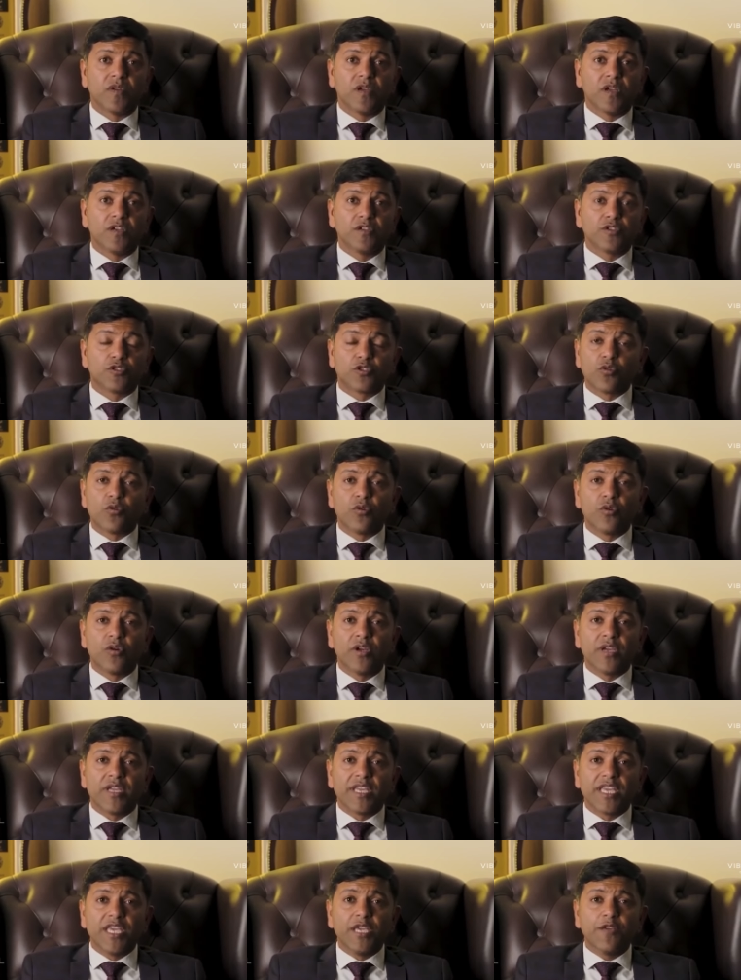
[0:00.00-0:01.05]
So,
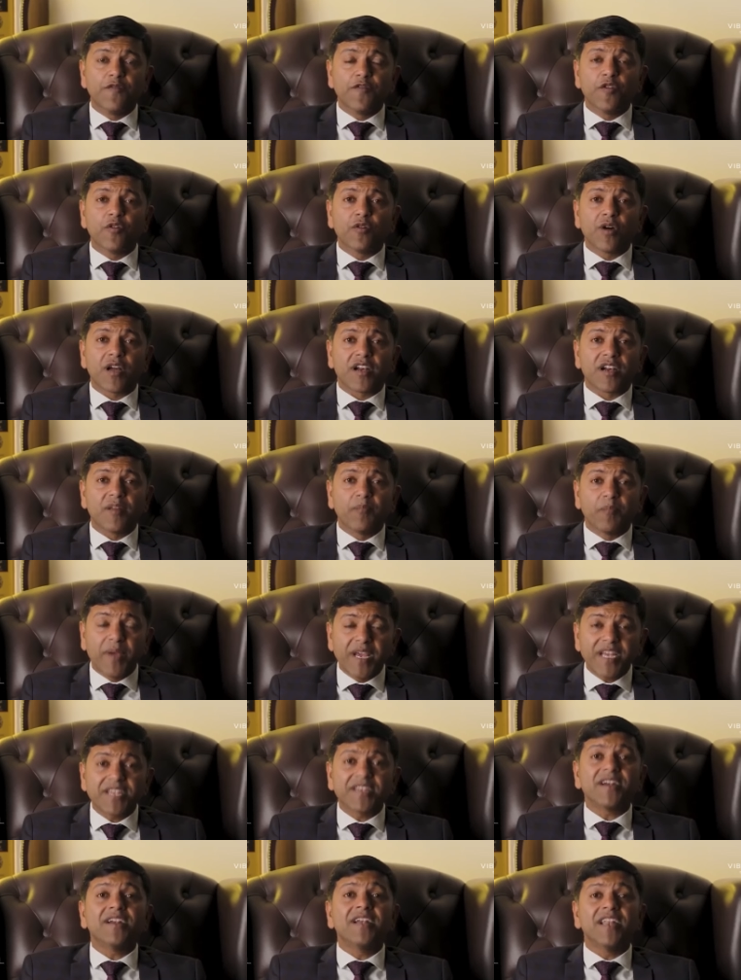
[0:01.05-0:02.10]
if you are
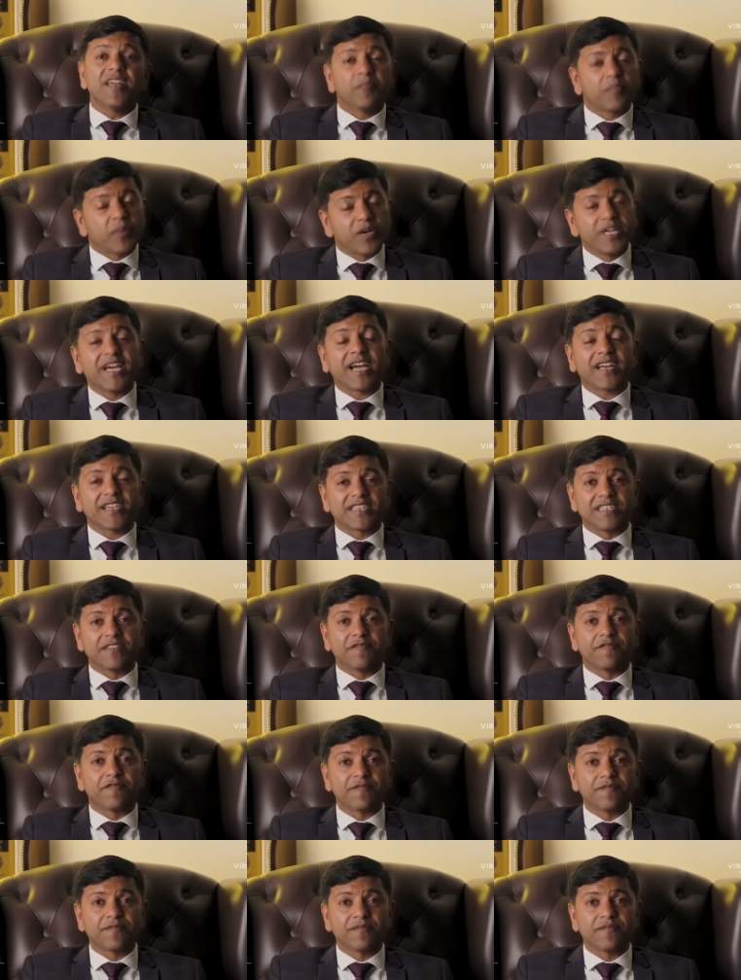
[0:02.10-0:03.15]
repeatedly
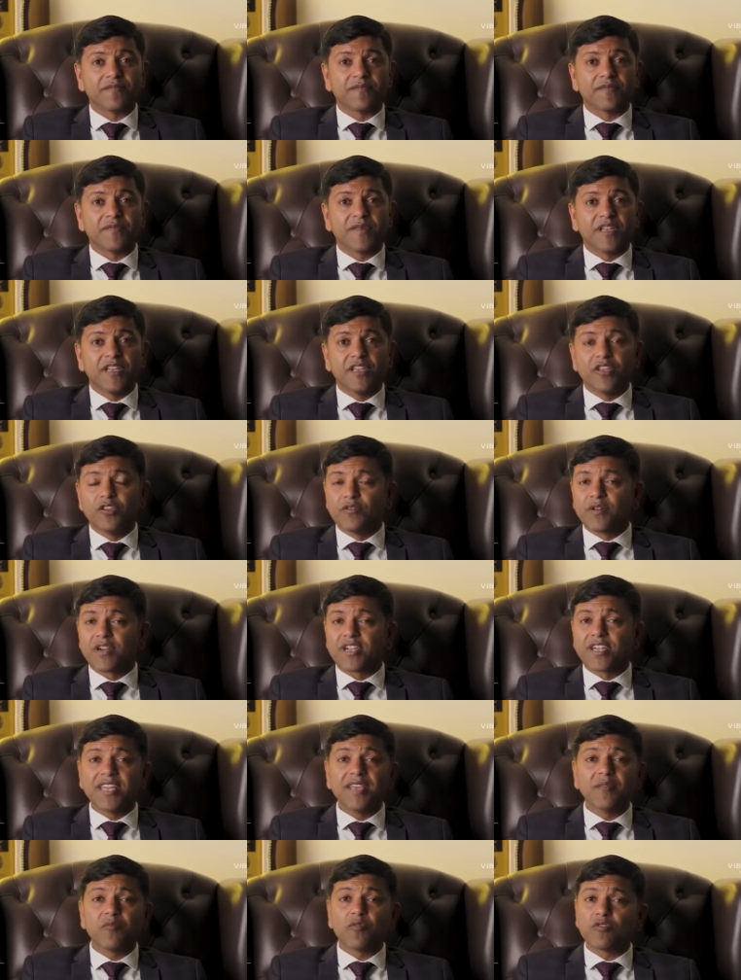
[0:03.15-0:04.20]
productive, your
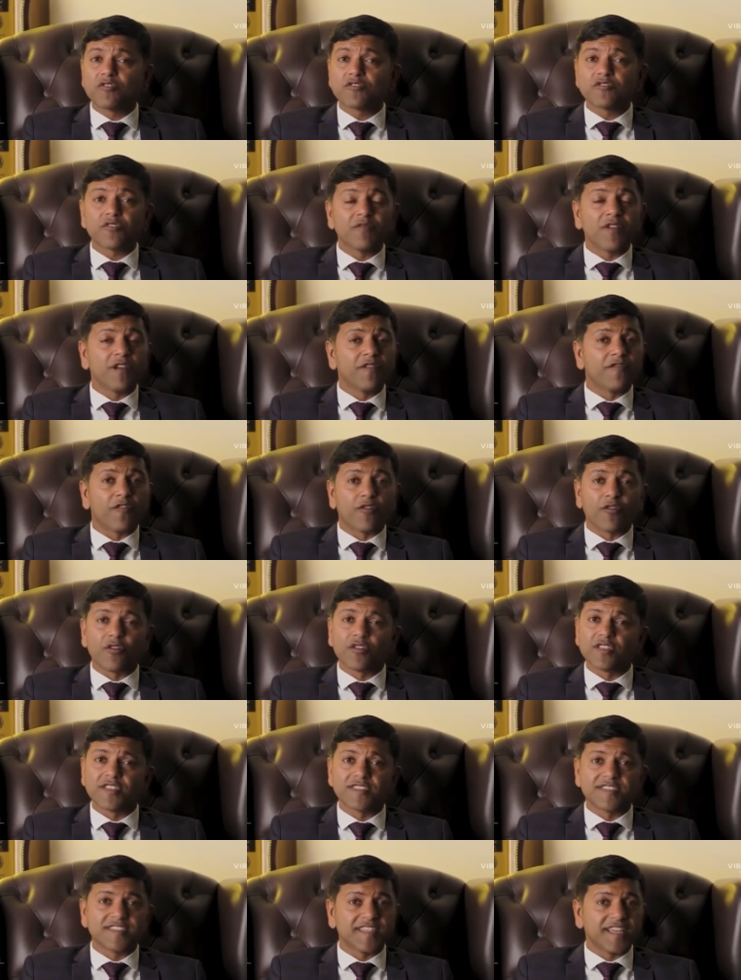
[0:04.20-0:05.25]
team also will follow
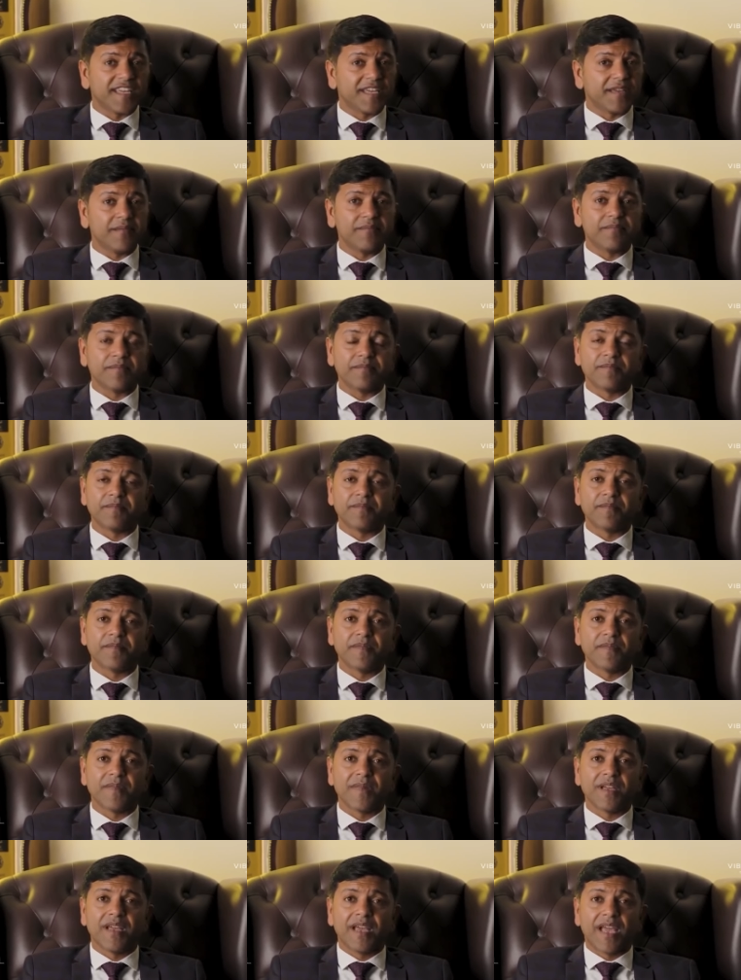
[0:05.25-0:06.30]
the same
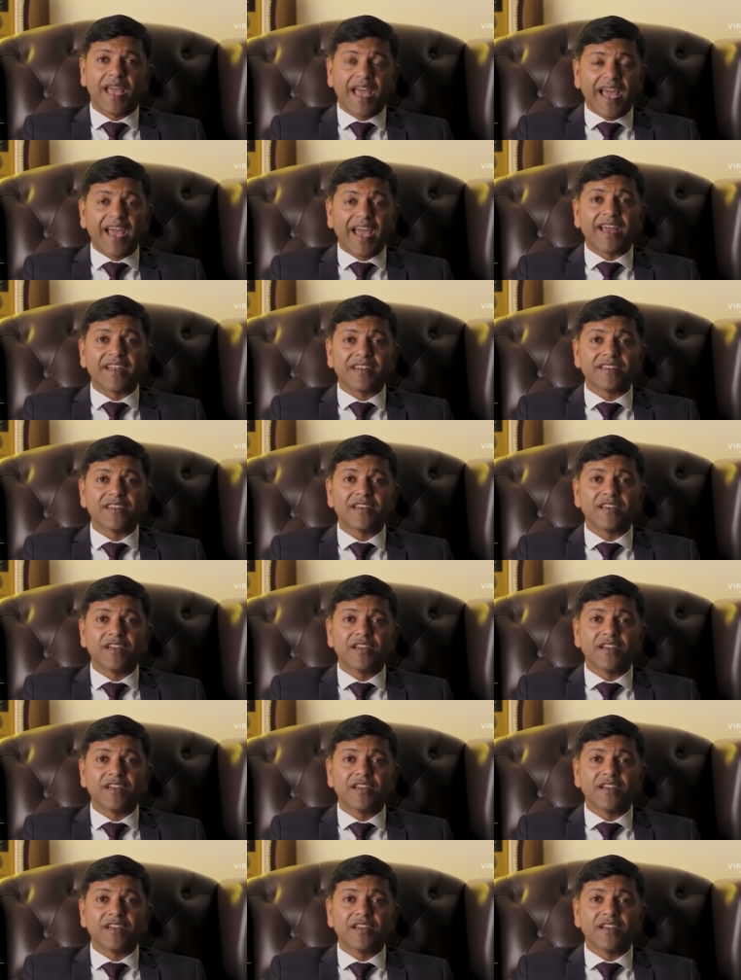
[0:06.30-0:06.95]
and